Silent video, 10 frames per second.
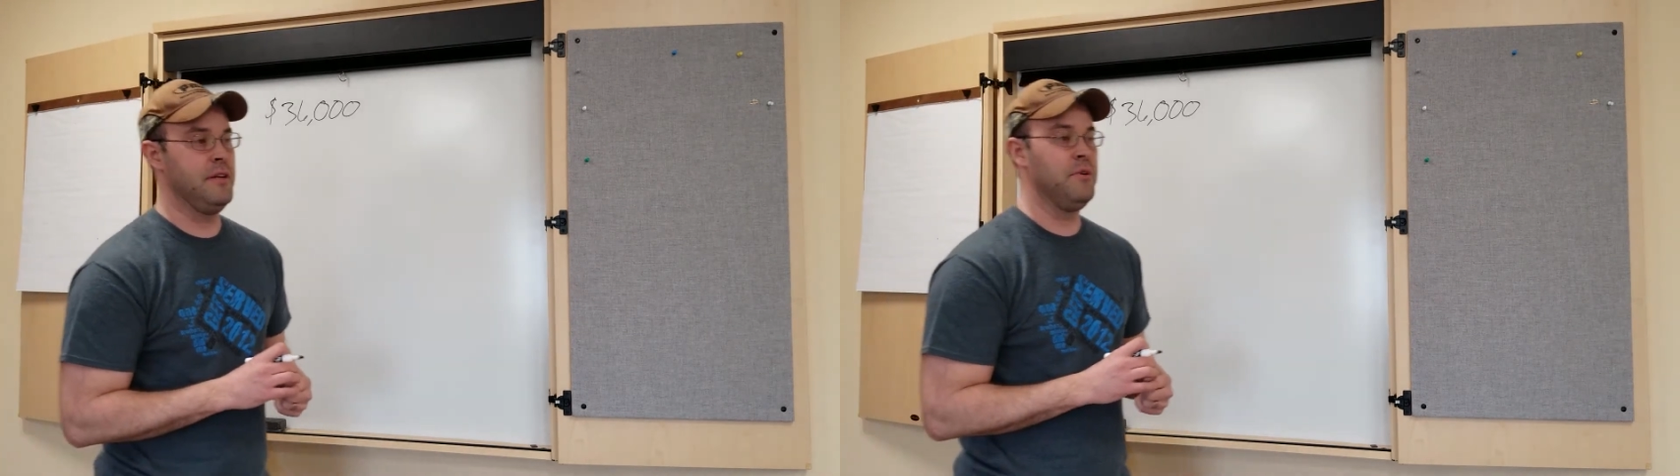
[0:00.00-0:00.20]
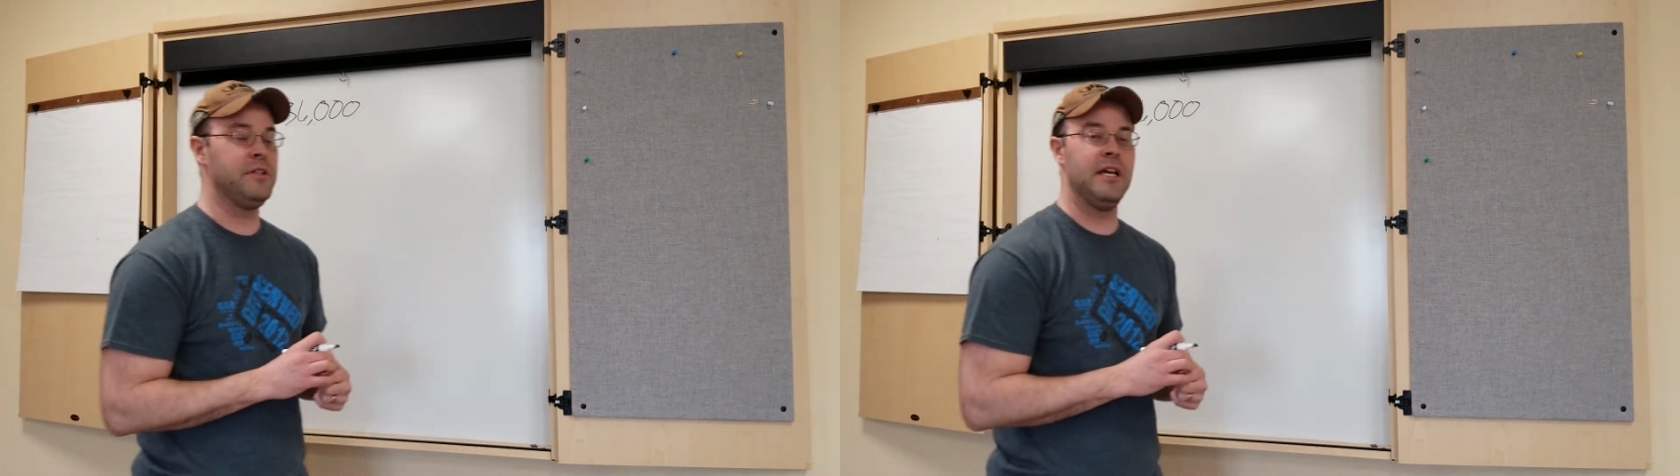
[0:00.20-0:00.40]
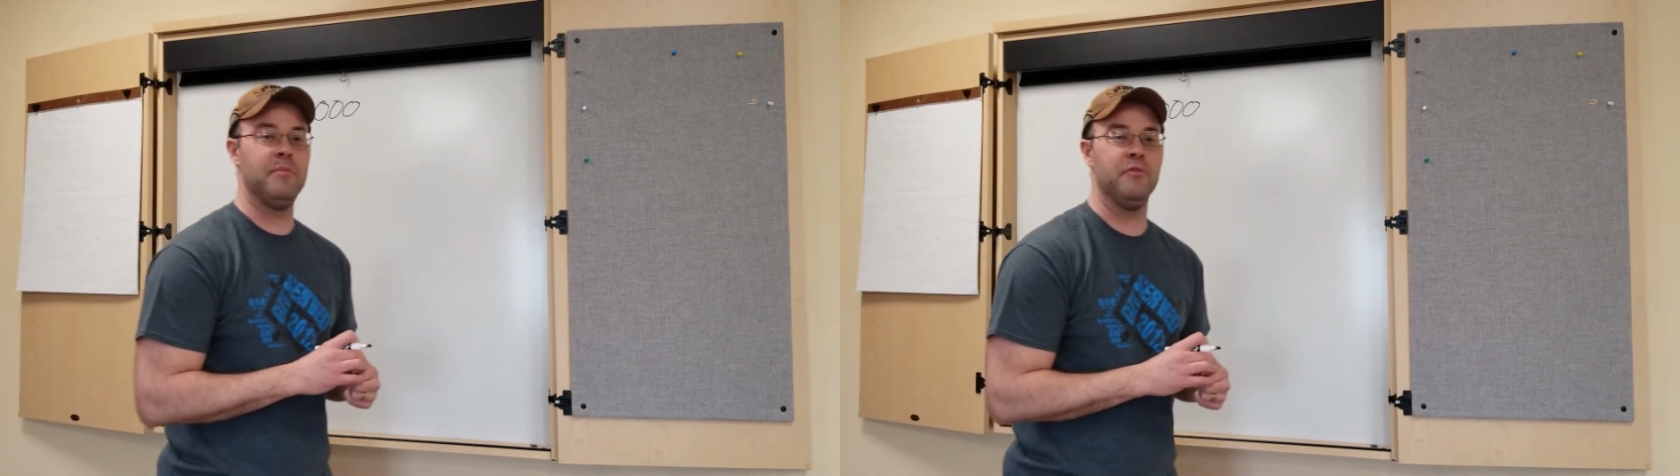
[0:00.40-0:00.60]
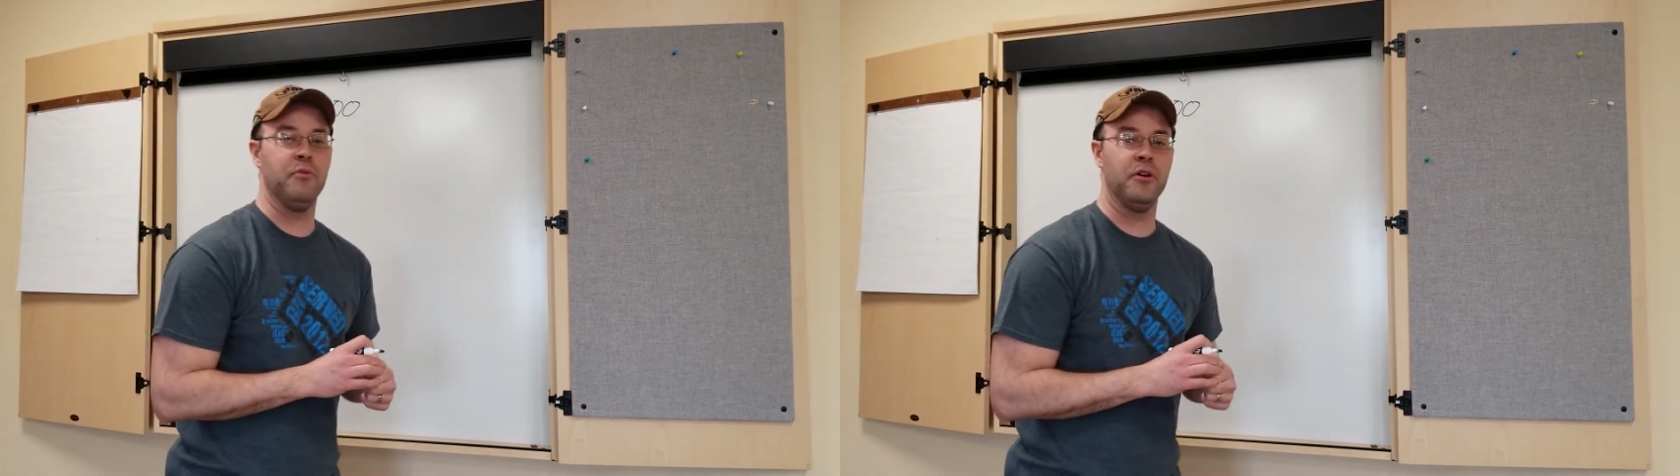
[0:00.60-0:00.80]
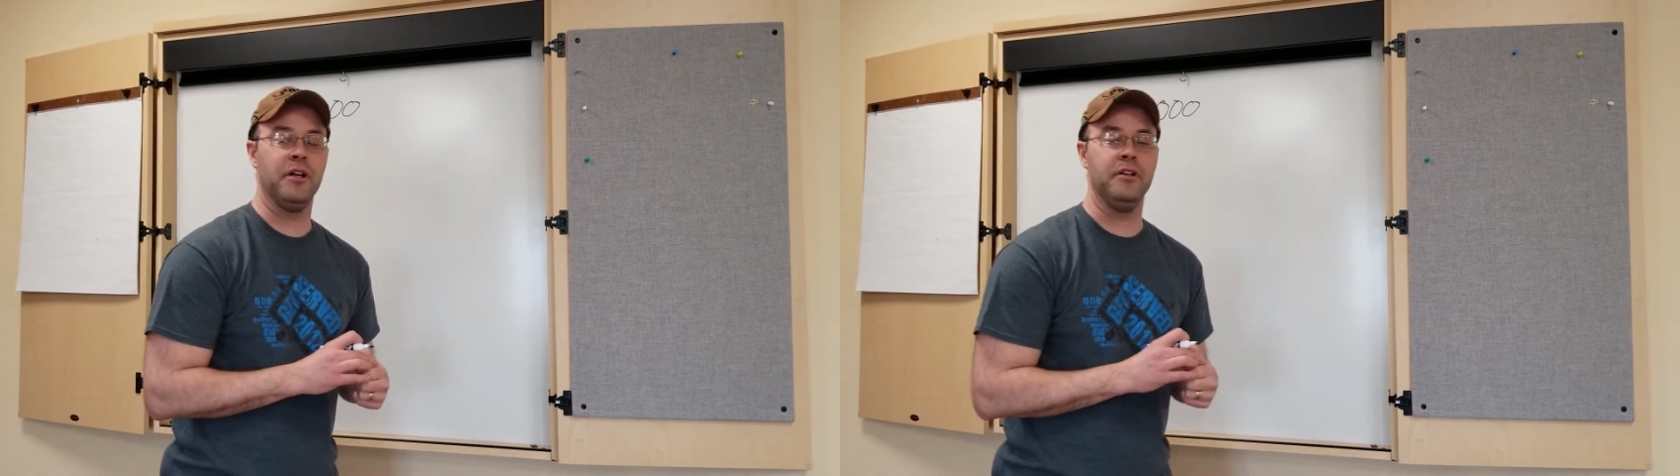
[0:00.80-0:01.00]
What type of
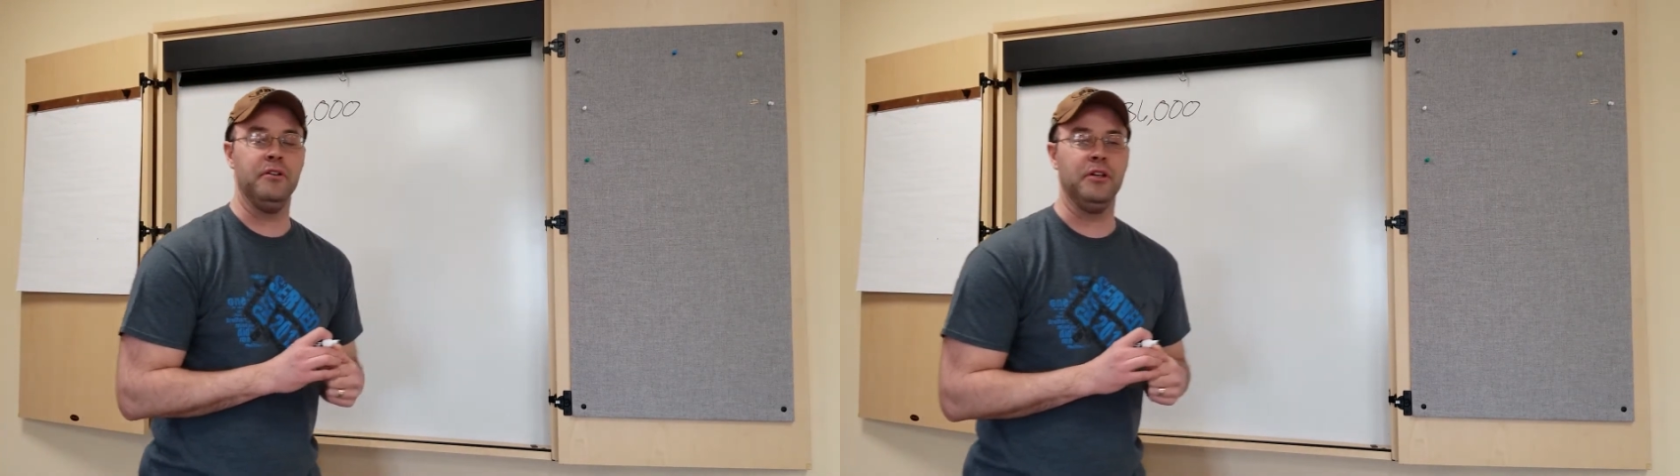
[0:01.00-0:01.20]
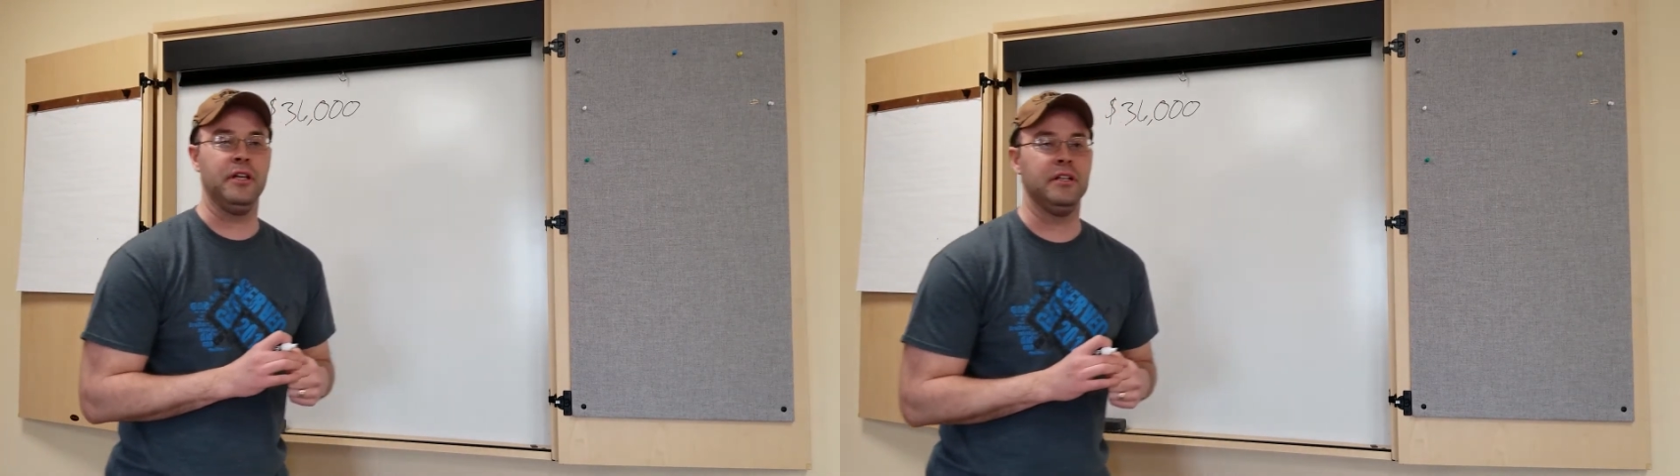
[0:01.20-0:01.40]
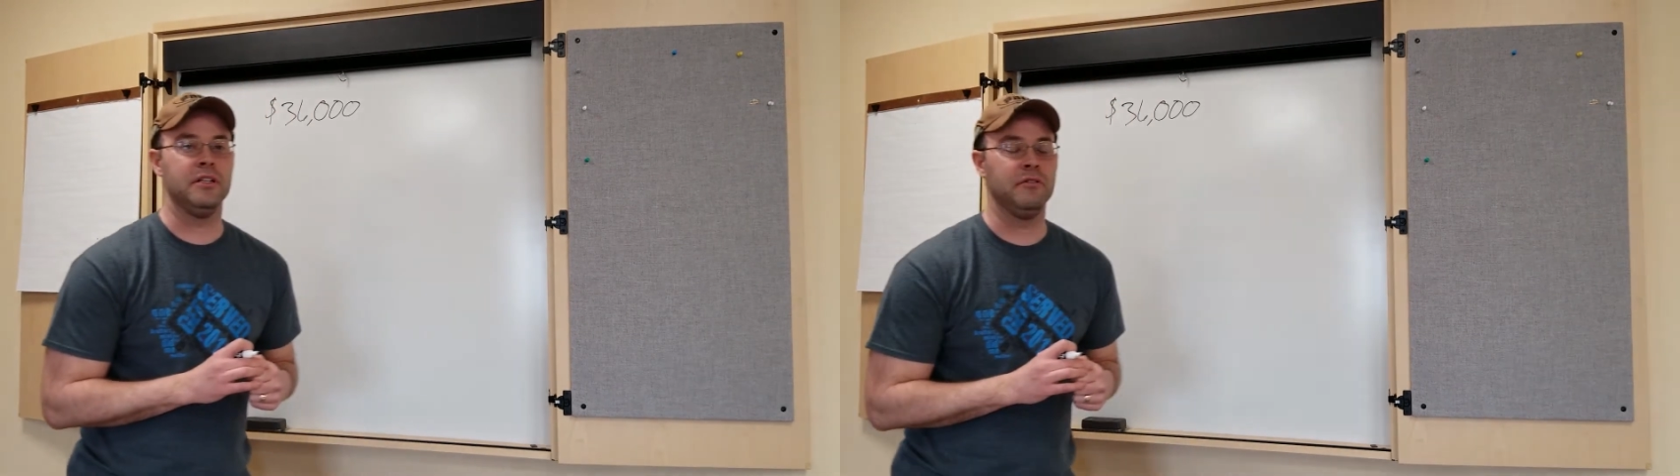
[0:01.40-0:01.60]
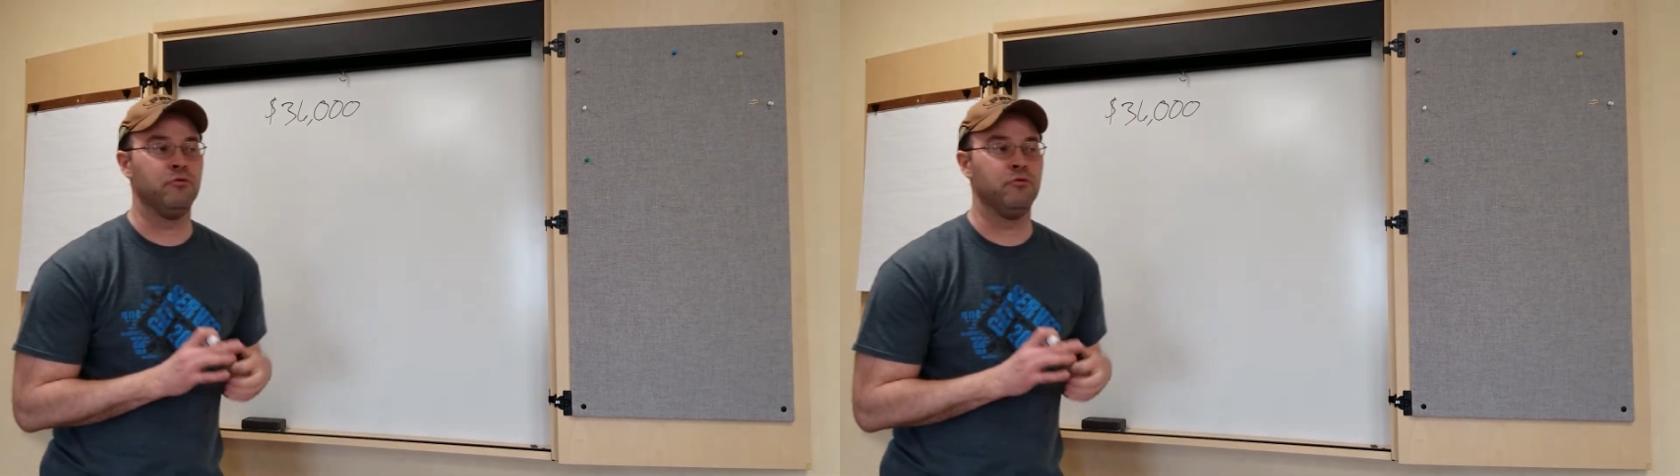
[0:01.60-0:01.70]
work are you looking to